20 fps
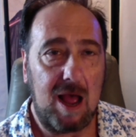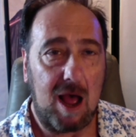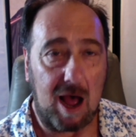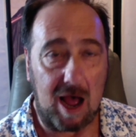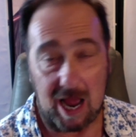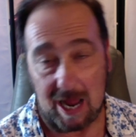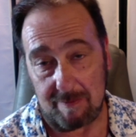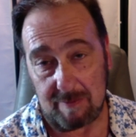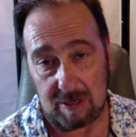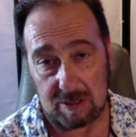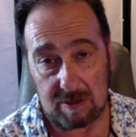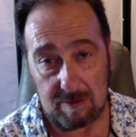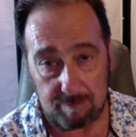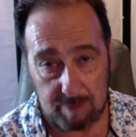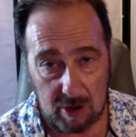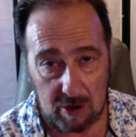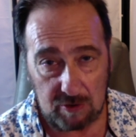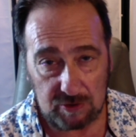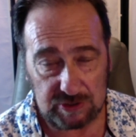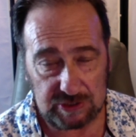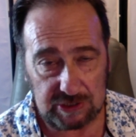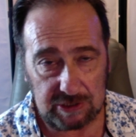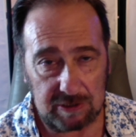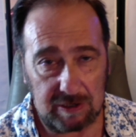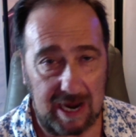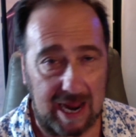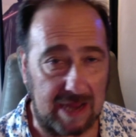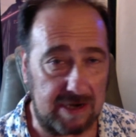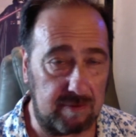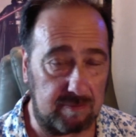I'm a composer
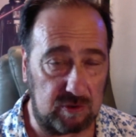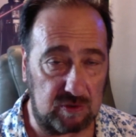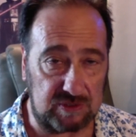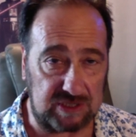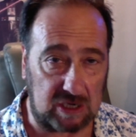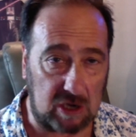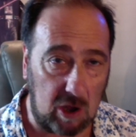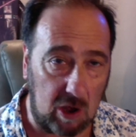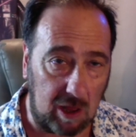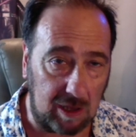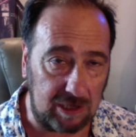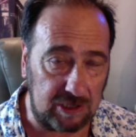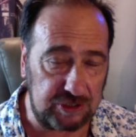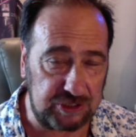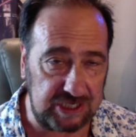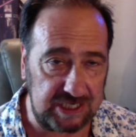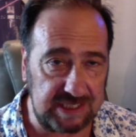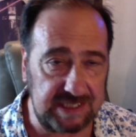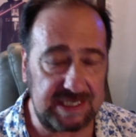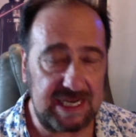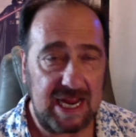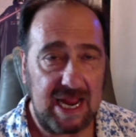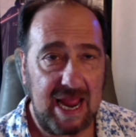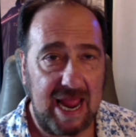and a musicologist,